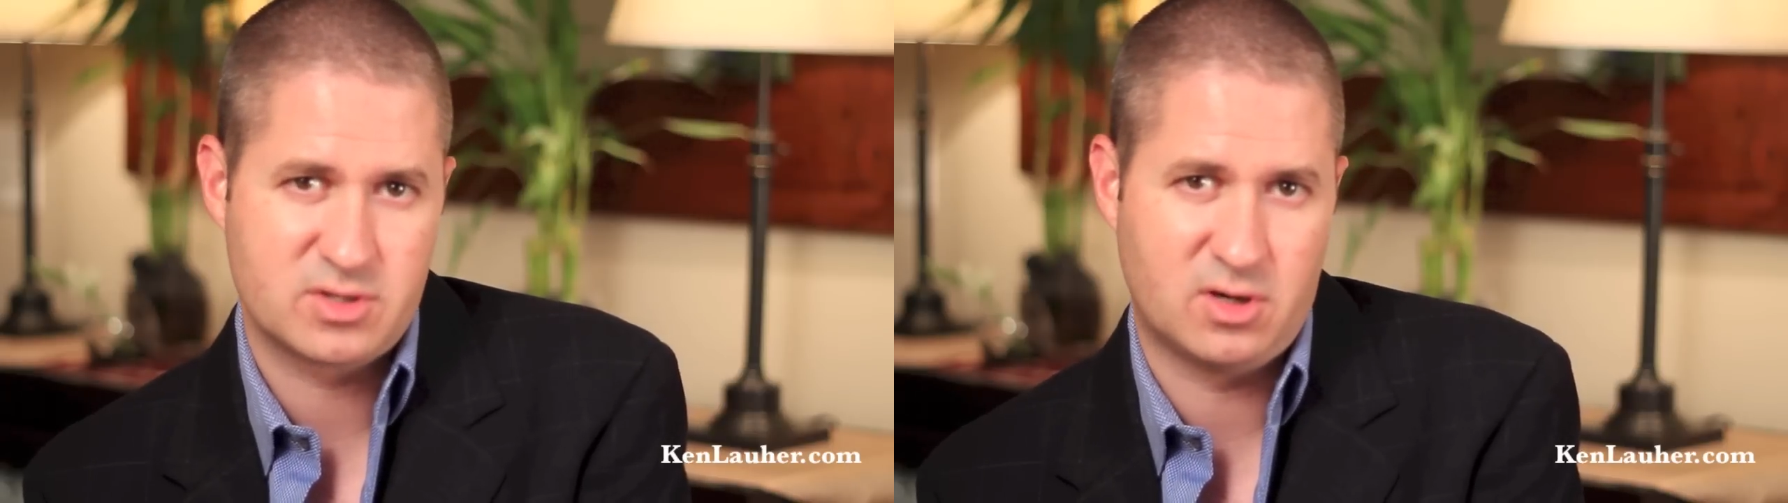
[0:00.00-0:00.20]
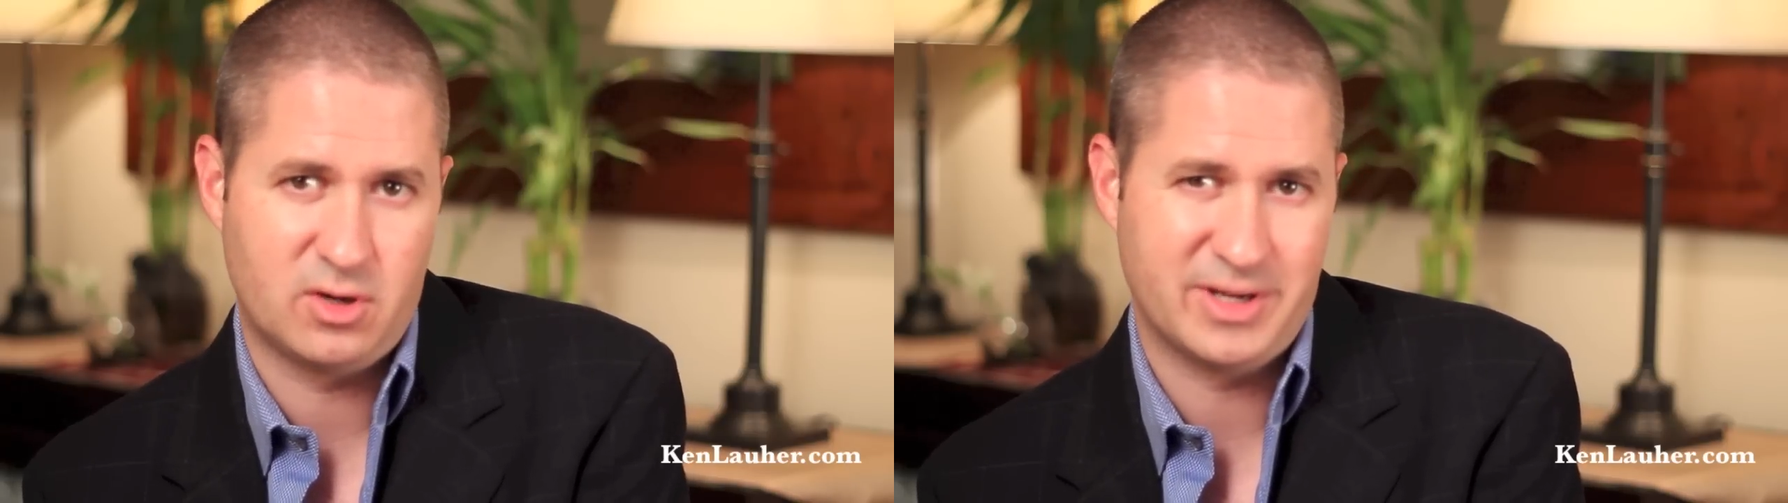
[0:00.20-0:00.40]

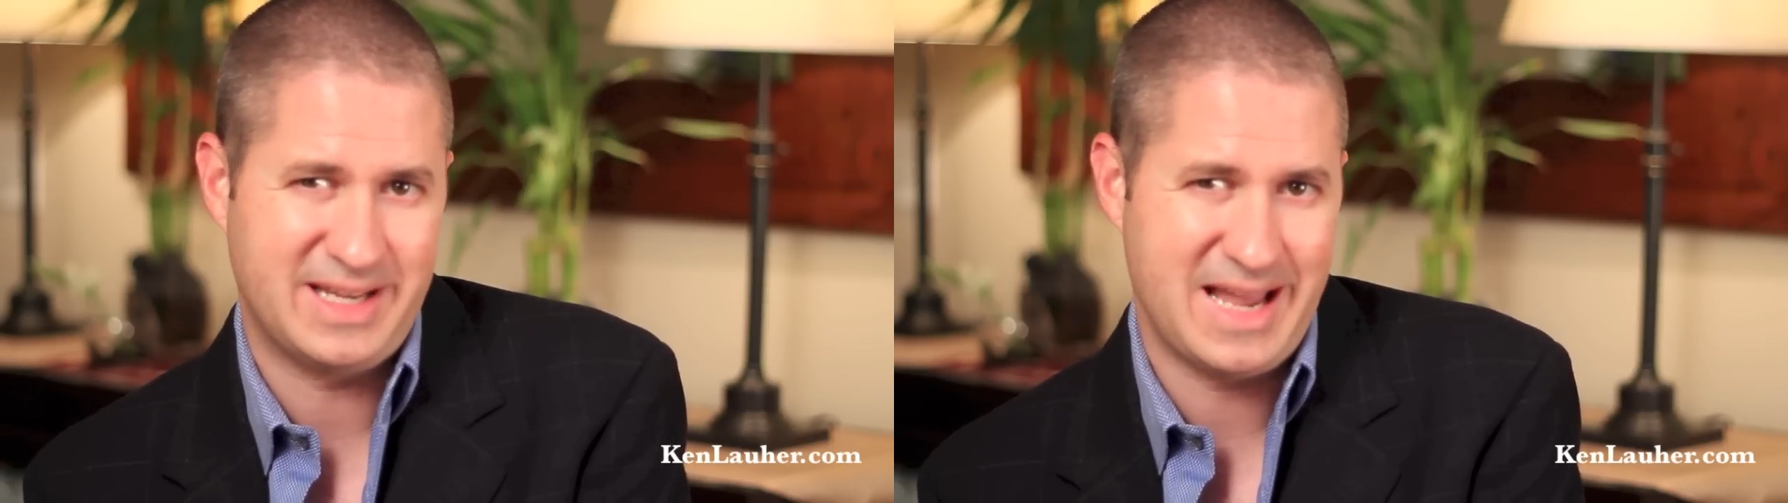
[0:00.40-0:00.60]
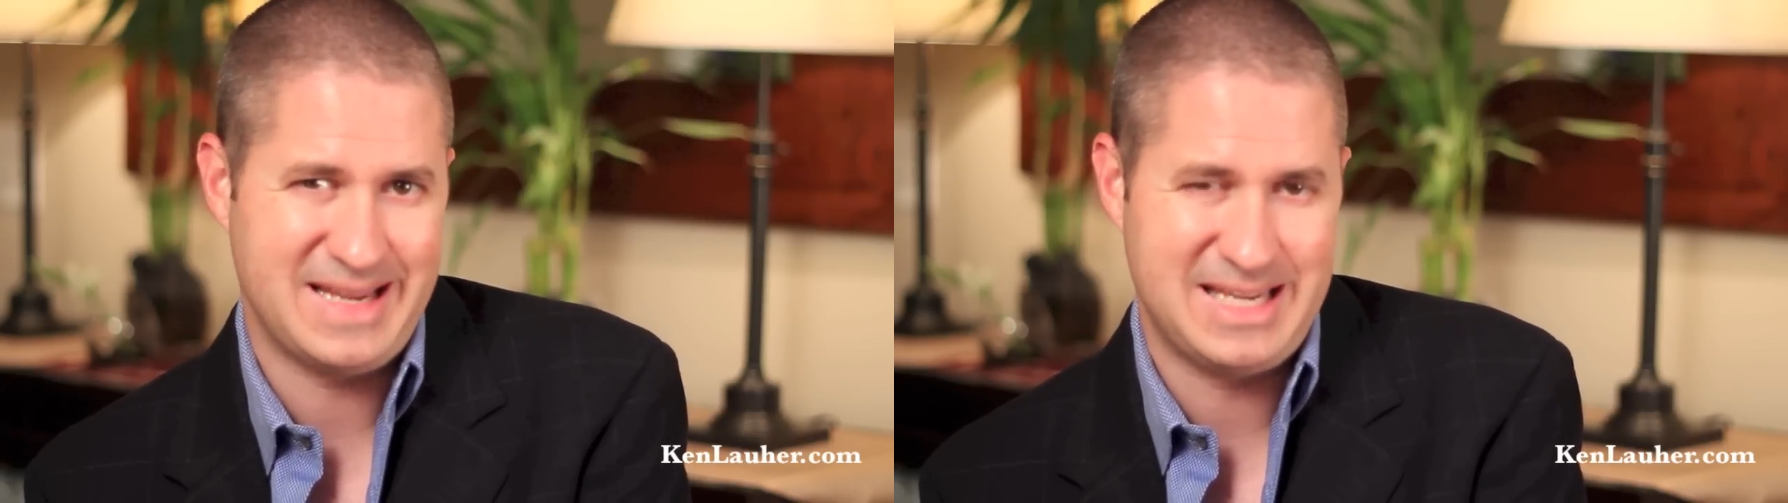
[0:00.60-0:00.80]
called a
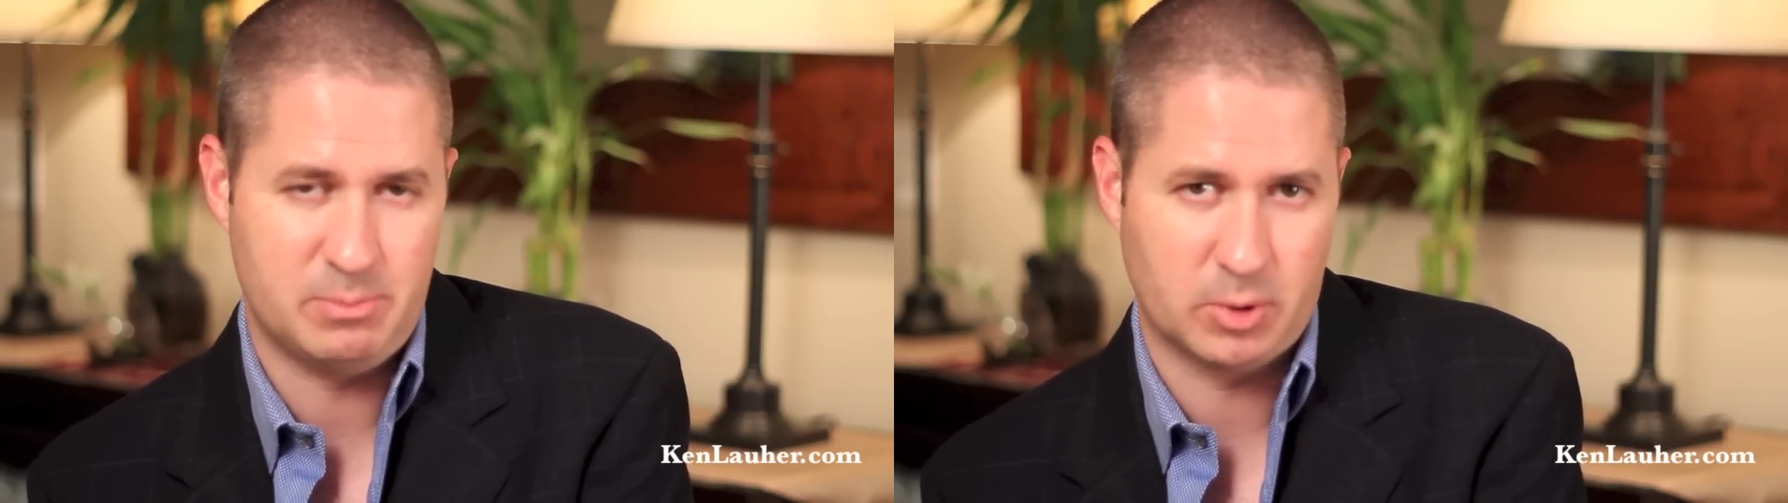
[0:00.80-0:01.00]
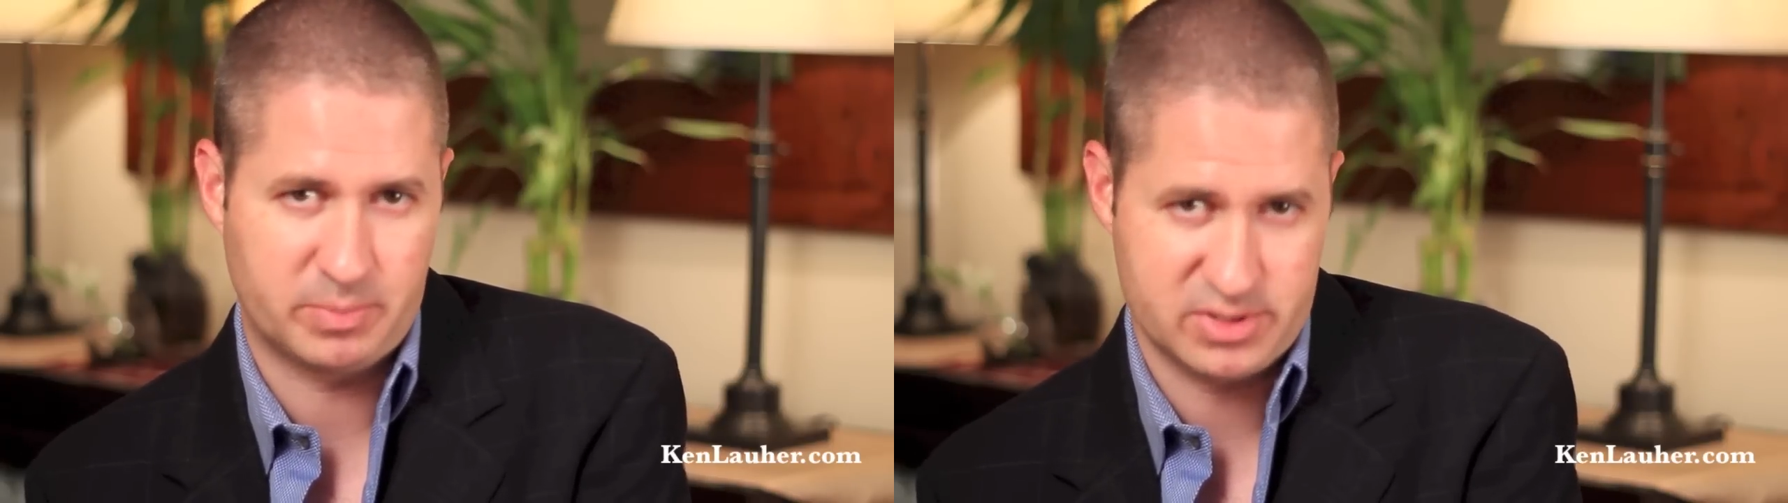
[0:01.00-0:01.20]

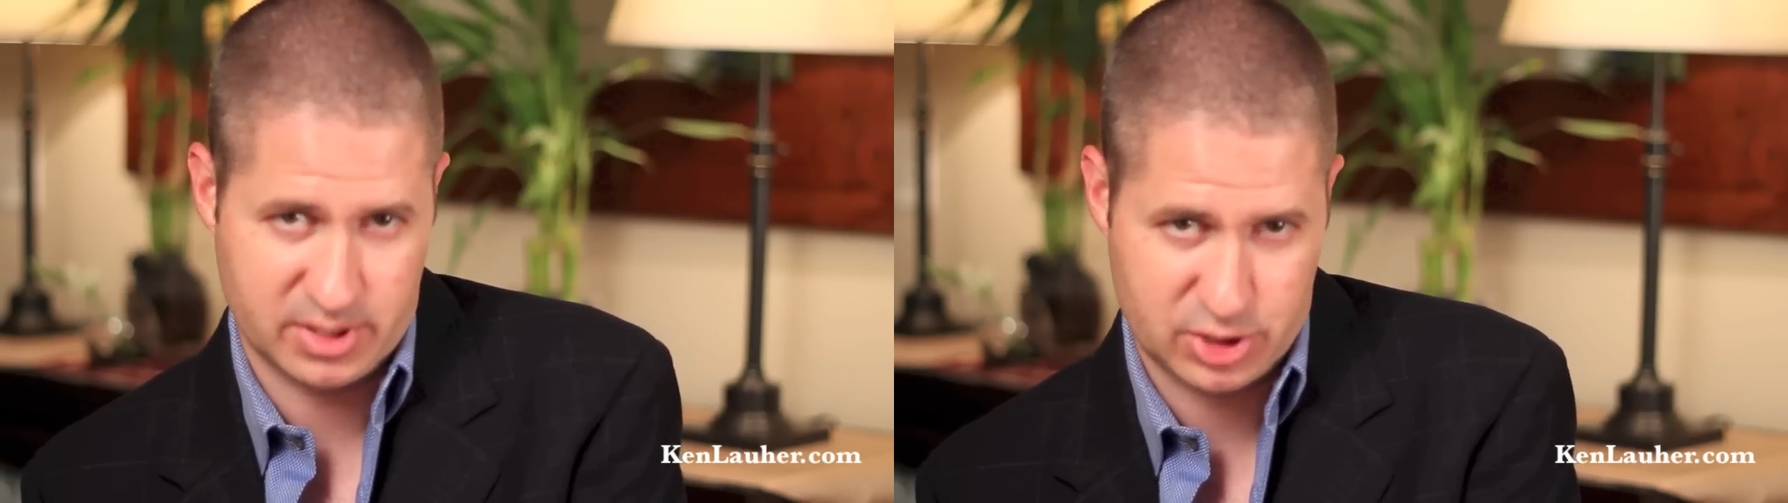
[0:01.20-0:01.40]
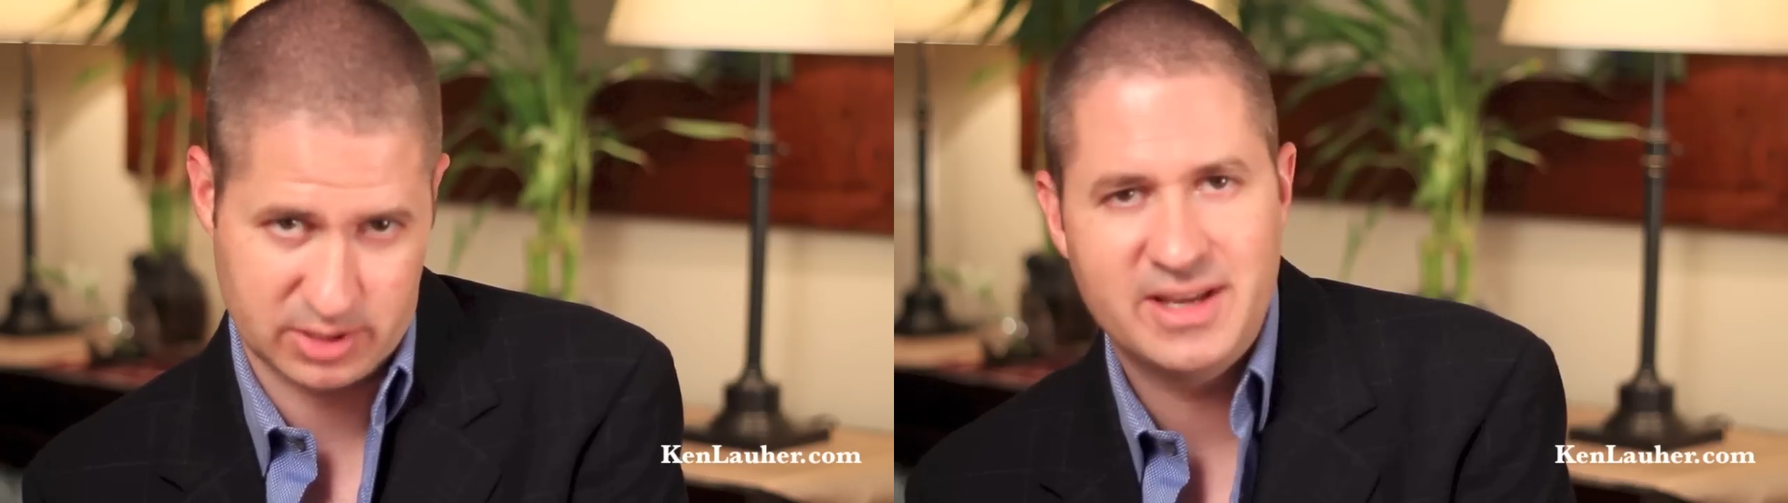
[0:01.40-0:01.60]
gatekeeper position.